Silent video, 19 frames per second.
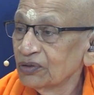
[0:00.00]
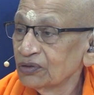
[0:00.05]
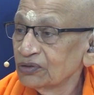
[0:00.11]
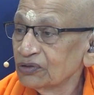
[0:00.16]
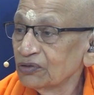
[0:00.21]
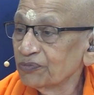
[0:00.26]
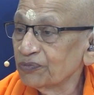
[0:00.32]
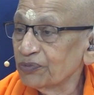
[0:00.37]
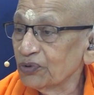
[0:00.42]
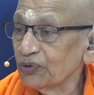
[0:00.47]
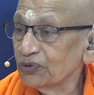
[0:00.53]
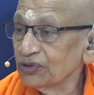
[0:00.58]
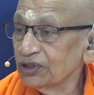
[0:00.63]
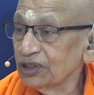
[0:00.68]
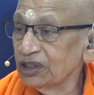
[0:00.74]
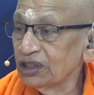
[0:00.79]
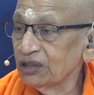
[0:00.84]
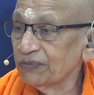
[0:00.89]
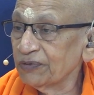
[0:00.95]
So
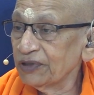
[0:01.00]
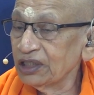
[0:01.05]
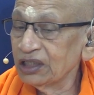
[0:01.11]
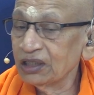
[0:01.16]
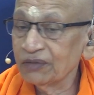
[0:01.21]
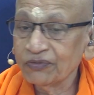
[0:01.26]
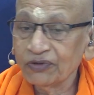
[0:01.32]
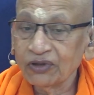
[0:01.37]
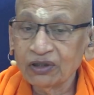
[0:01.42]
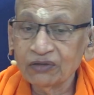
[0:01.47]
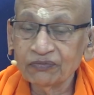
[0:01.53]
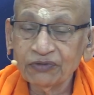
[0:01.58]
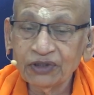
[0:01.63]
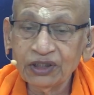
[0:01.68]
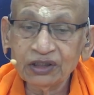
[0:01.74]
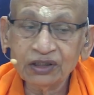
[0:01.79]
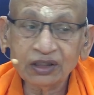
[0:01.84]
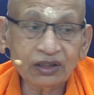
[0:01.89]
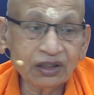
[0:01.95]
progeny depends upon
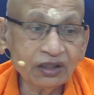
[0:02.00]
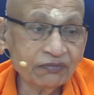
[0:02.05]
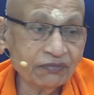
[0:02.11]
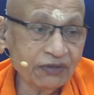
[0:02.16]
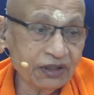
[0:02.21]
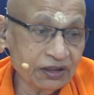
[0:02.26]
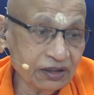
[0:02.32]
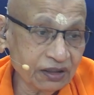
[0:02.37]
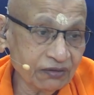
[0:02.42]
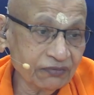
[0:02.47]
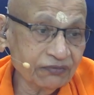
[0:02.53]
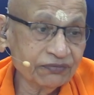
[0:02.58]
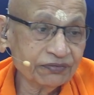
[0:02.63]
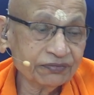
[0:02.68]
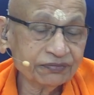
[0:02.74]
means other than myself.